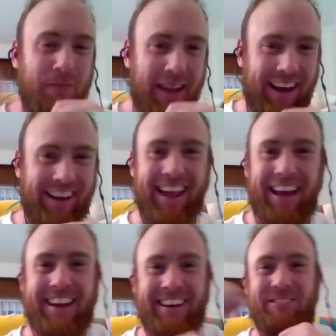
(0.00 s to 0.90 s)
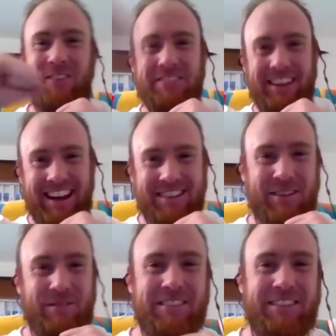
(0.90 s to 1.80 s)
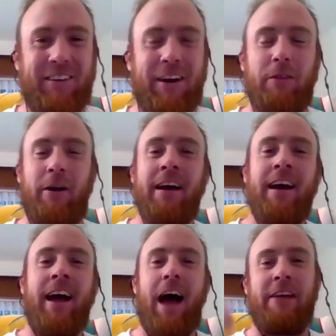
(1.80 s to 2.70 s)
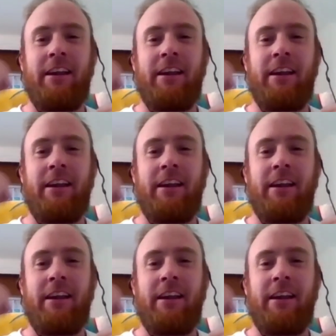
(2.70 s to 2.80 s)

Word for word: player, like, push it, literally pushing you out of the yeah. way.